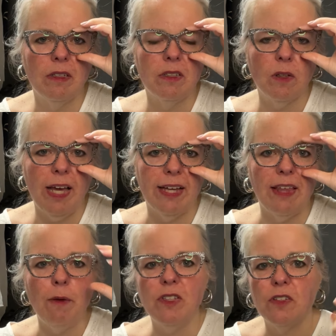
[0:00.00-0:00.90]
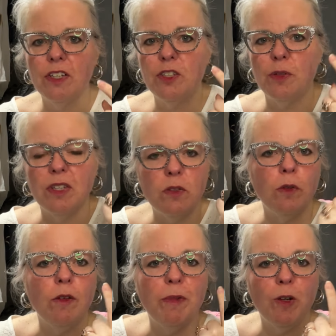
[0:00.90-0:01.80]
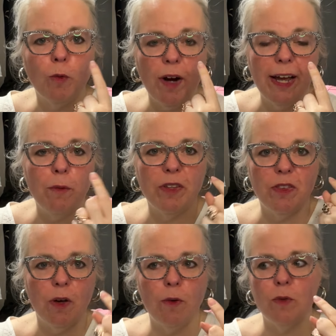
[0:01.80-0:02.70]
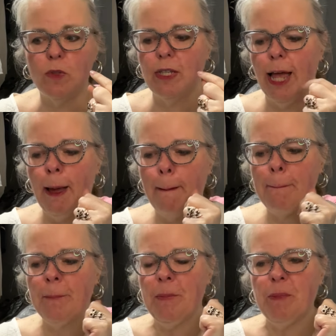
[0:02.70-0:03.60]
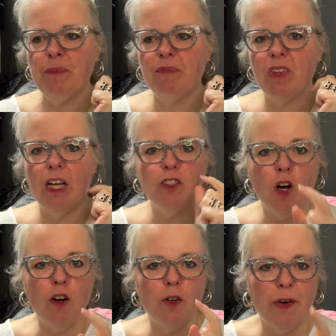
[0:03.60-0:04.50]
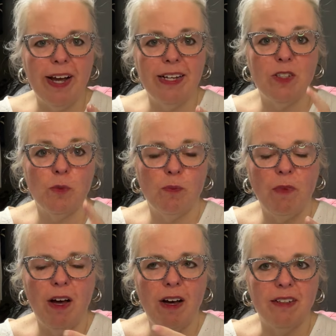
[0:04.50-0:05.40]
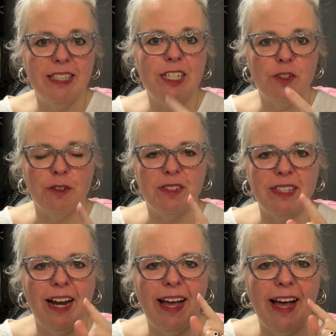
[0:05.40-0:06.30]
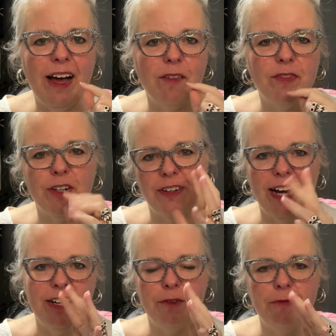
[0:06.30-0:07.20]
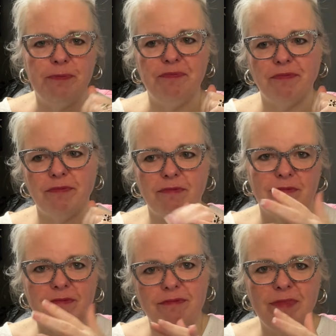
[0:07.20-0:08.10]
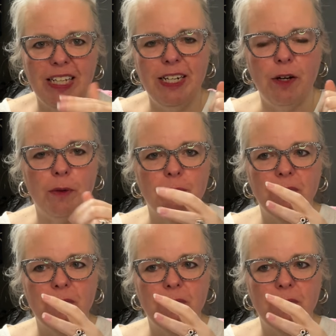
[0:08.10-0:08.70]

So yeah, that one's good too. This one will be great with those dark gray uh, t-shirts that I have that are kind of, you know,